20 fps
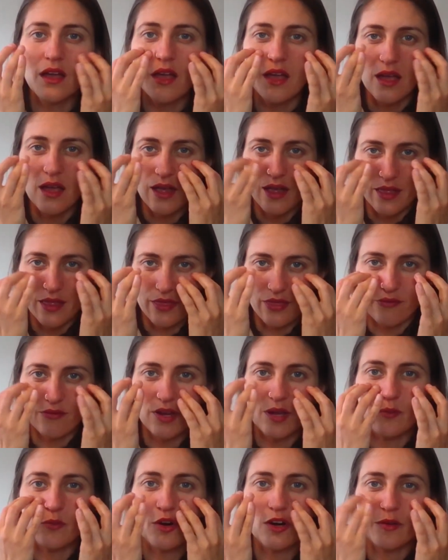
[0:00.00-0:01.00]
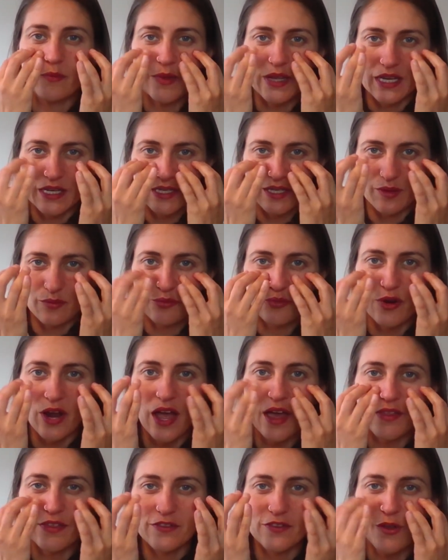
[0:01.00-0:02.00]
And 3 more big deep
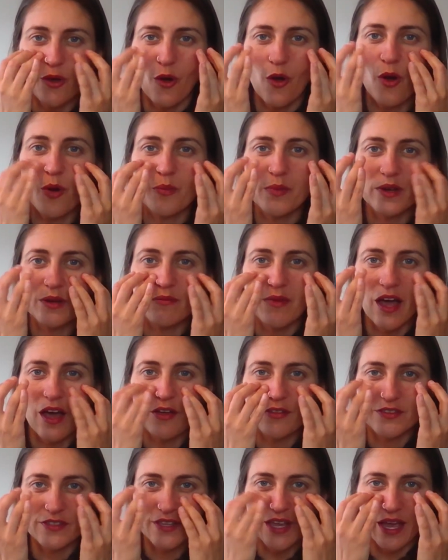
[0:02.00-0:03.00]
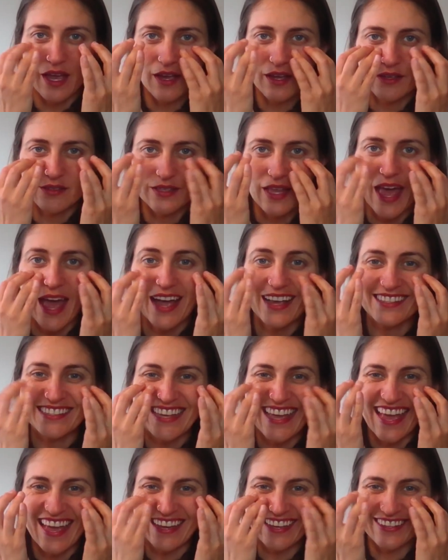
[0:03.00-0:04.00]
breaths. Open mouth
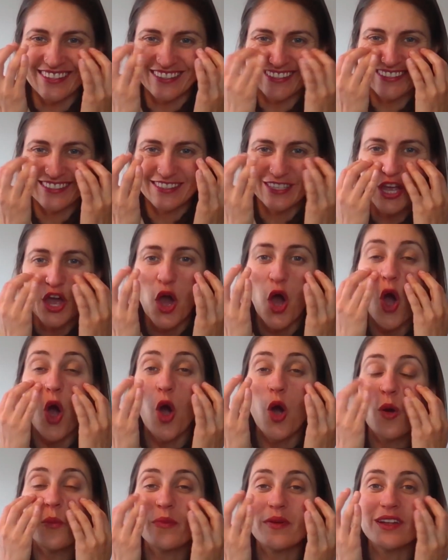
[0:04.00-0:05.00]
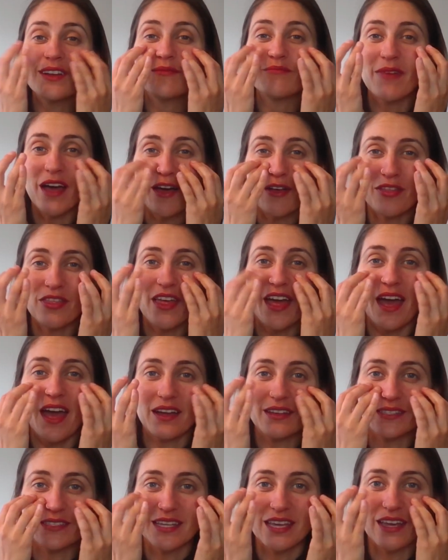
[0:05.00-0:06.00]
exhales. Open mouth
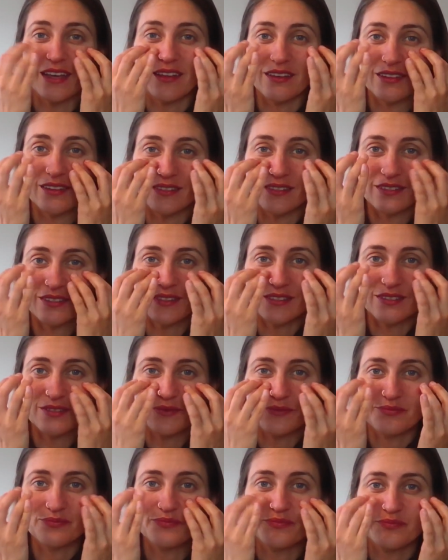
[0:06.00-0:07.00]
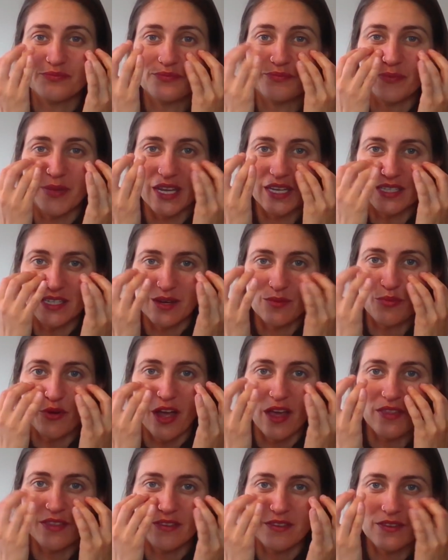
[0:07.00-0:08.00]
exhales. Big deep
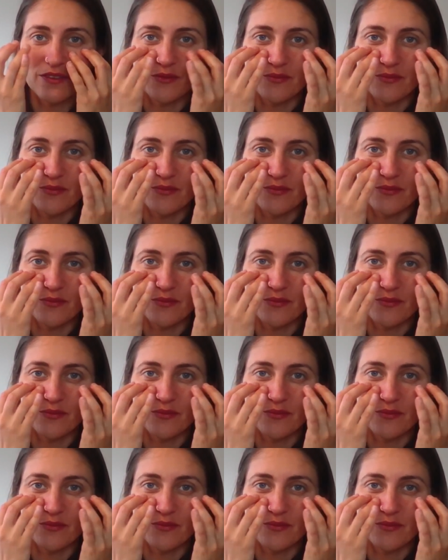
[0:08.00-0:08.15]
breaths.